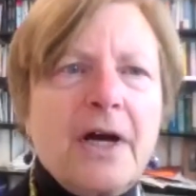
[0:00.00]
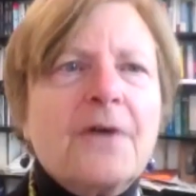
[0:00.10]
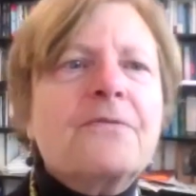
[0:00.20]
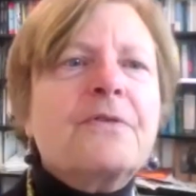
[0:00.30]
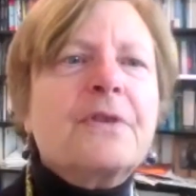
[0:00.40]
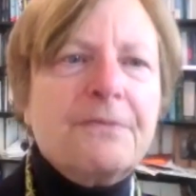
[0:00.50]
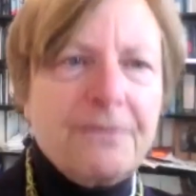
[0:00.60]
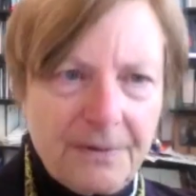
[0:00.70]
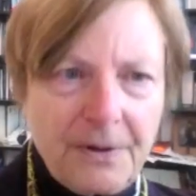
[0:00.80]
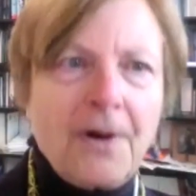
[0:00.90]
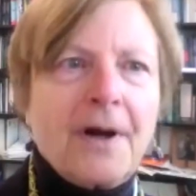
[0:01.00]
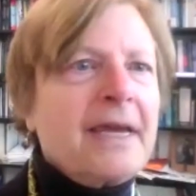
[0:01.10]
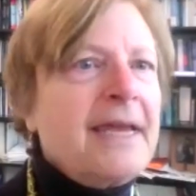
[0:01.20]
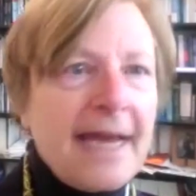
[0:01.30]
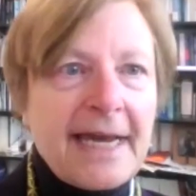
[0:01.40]
of the law,
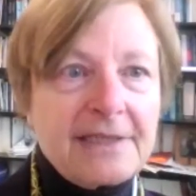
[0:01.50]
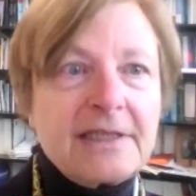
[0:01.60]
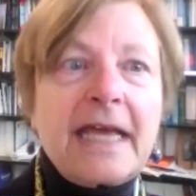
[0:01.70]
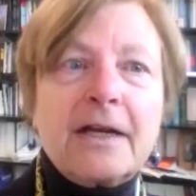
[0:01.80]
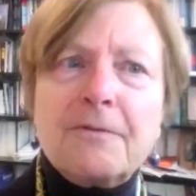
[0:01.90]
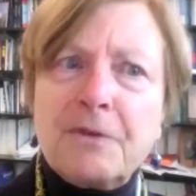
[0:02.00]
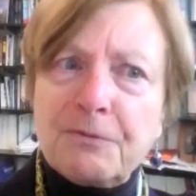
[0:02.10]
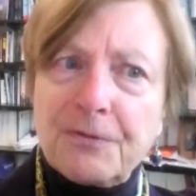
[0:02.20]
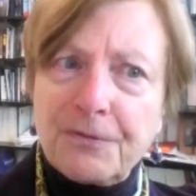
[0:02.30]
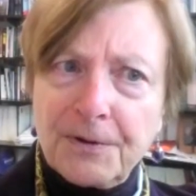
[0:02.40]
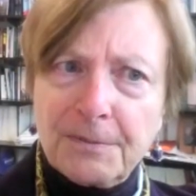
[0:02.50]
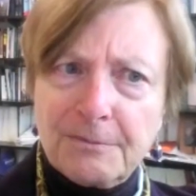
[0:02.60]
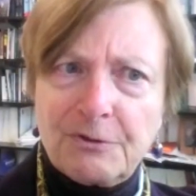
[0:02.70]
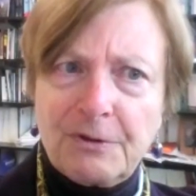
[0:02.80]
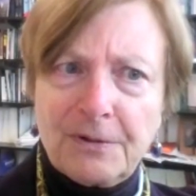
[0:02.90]
yes, and of the
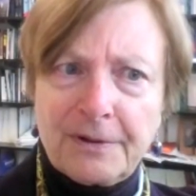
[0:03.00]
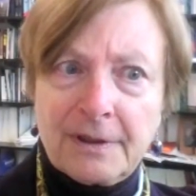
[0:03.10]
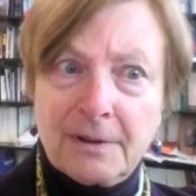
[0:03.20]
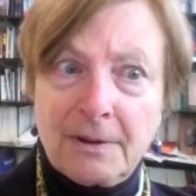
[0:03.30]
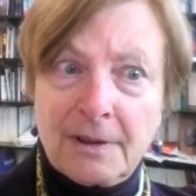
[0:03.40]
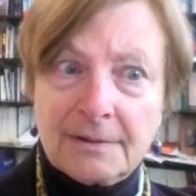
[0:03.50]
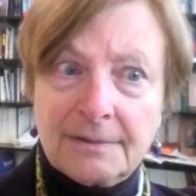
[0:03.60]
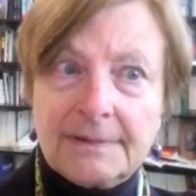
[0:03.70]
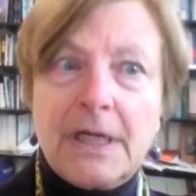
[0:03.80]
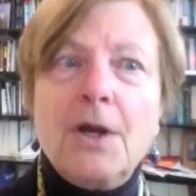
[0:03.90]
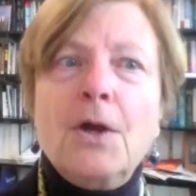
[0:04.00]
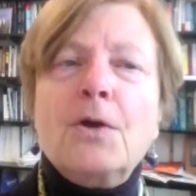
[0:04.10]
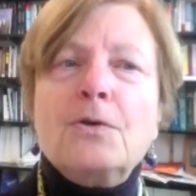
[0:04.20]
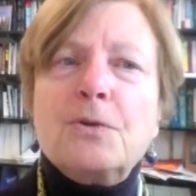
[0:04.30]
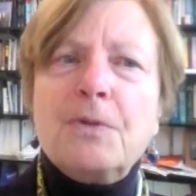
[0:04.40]
firm's view of the law.
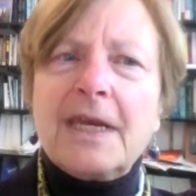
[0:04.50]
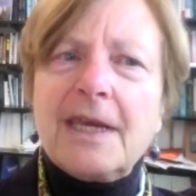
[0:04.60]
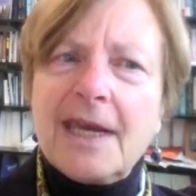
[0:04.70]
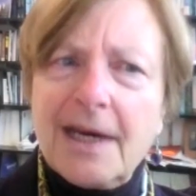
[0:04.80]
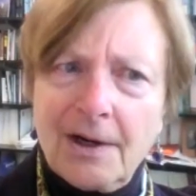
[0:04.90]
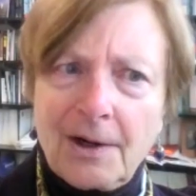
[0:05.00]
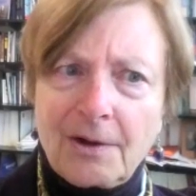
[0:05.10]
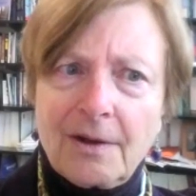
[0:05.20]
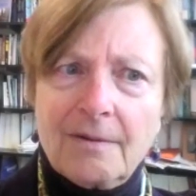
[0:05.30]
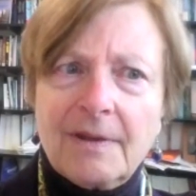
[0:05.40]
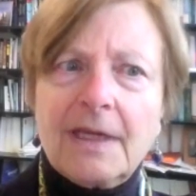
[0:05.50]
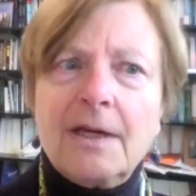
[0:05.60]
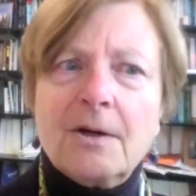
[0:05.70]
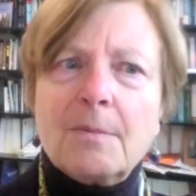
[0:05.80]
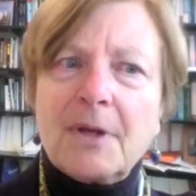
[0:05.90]
So they cared. They
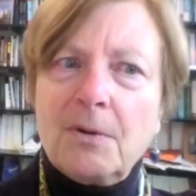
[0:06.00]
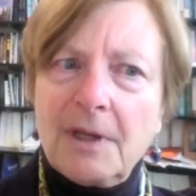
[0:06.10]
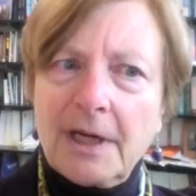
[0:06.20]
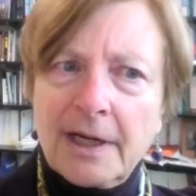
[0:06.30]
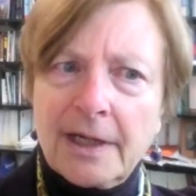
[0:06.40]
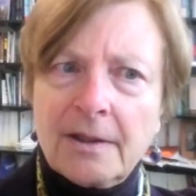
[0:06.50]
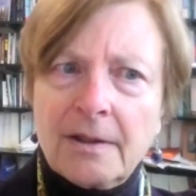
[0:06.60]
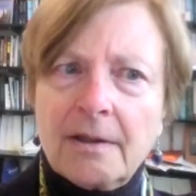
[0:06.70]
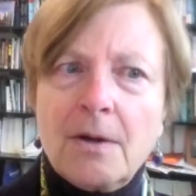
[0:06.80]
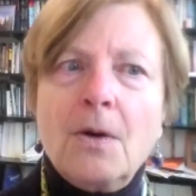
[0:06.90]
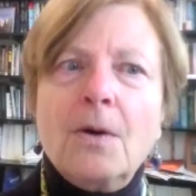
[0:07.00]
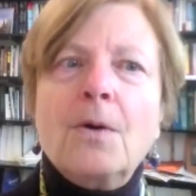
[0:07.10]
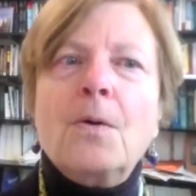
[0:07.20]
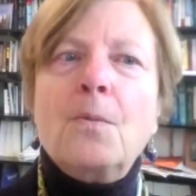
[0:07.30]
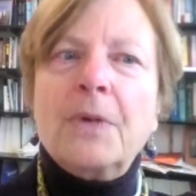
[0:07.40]
cared about who they hired,
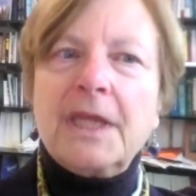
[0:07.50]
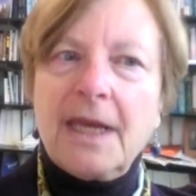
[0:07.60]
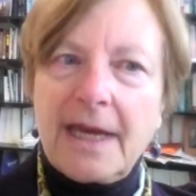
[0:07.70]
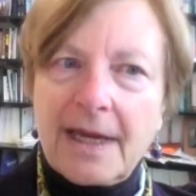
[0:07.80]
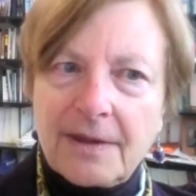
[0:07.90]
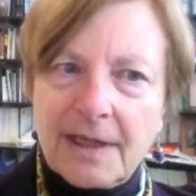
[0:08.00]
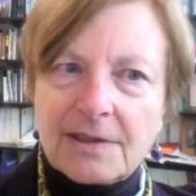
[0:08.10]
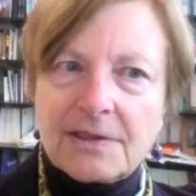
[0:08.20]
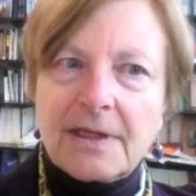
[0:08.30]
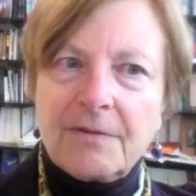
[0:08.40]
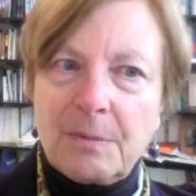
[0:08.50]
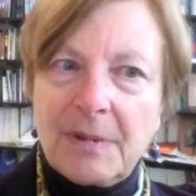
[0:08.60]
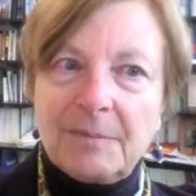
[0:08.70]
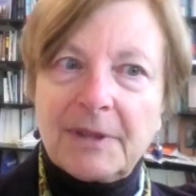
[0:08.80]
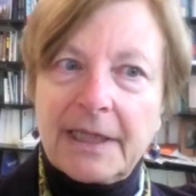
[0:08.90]
what the ethics of the
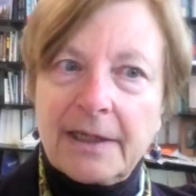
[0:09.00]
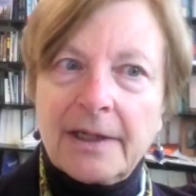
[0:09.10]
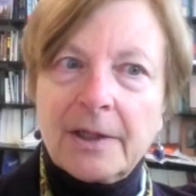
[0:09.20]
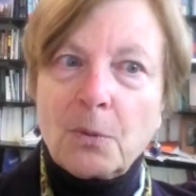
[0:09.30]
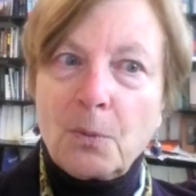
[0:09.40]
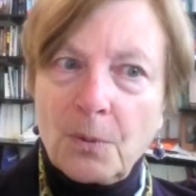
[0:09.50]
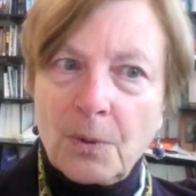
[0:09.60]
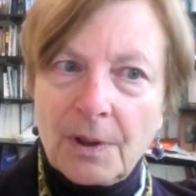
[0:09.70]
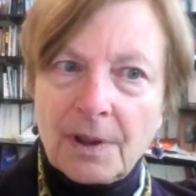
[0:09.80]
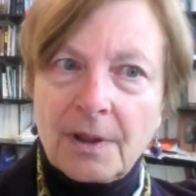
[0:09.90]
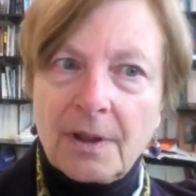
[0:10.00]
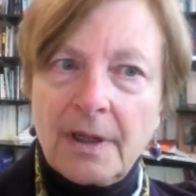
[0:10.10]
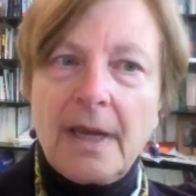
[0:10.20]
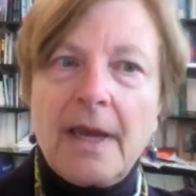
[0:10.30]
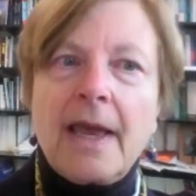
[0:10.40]
people they hired were,
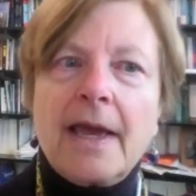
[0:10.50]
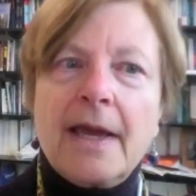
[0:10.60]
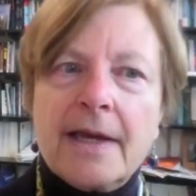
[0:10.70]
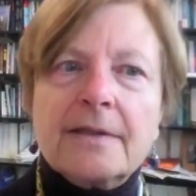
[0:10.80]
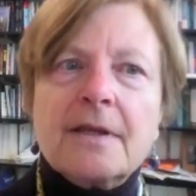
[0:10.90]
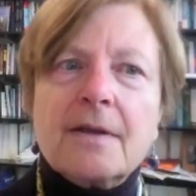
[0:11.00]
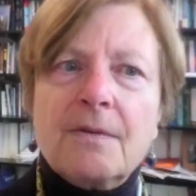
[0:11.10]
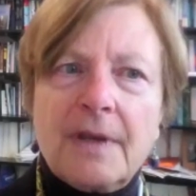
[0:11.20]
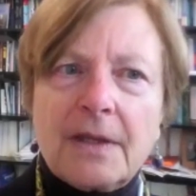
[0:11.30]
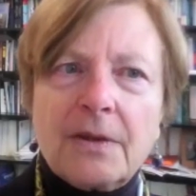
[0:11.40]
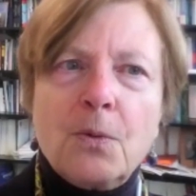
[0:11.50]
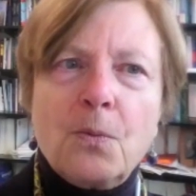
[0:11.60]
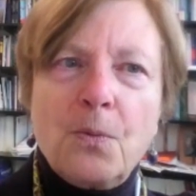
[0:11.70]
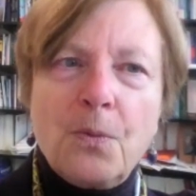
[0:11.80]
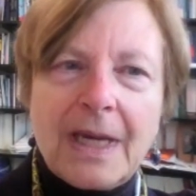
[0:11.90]
and that the
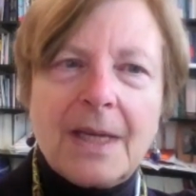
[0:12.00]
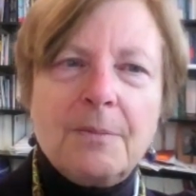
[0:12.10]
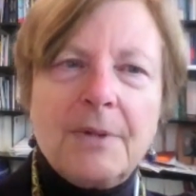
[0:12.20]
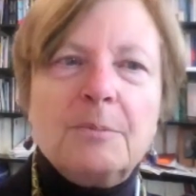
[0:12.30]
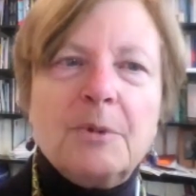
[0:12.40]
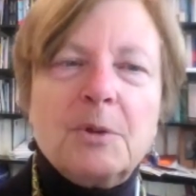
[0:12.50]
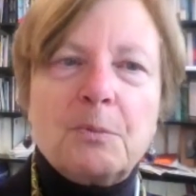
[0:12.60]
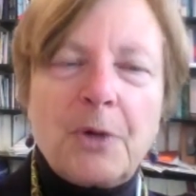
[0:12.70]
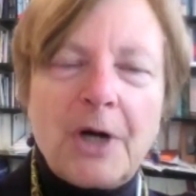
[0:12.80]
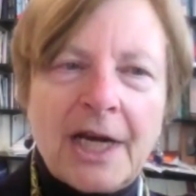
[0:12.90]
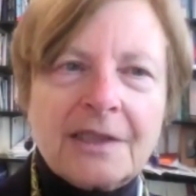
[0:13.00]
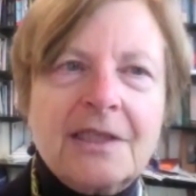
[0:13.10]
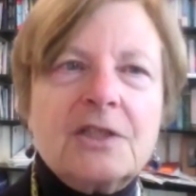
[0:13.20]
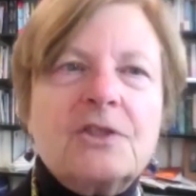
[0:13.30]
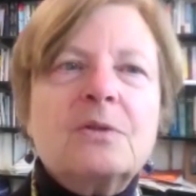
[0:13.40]
way people
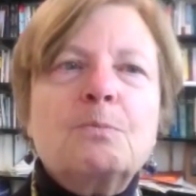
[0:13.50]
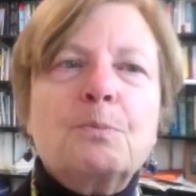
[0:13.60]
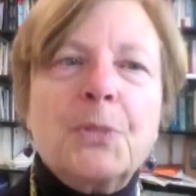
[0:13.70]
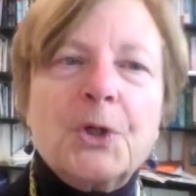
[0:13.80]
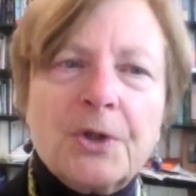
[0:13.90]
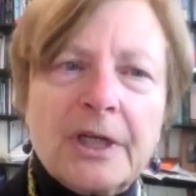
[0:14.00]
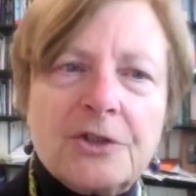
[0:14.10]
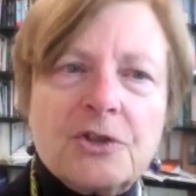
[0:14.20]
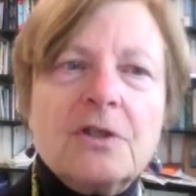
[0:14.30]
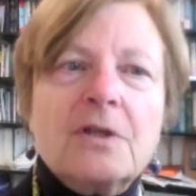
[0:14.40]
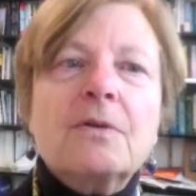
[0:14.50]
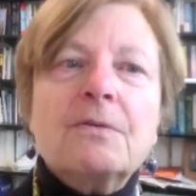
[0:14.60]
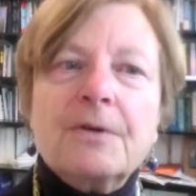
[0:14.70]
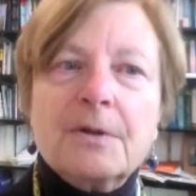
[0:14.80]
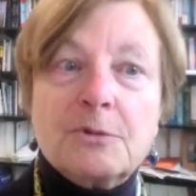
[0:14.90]
practice burnished the
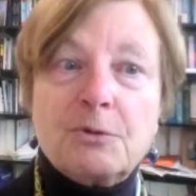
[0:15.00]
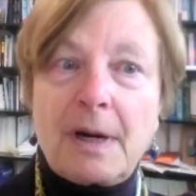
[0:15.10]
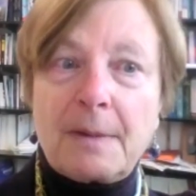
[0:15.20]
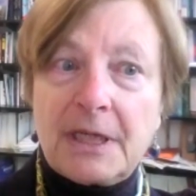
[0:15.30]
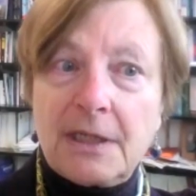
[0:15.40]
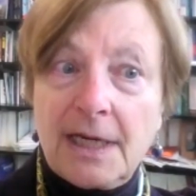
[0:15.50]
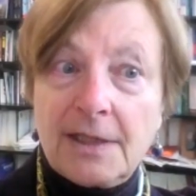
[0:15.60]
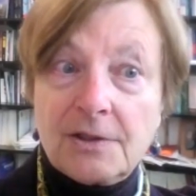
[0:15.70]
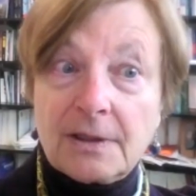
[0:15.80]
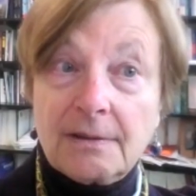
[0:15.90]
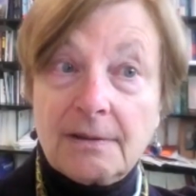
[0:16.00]
firm's reputation.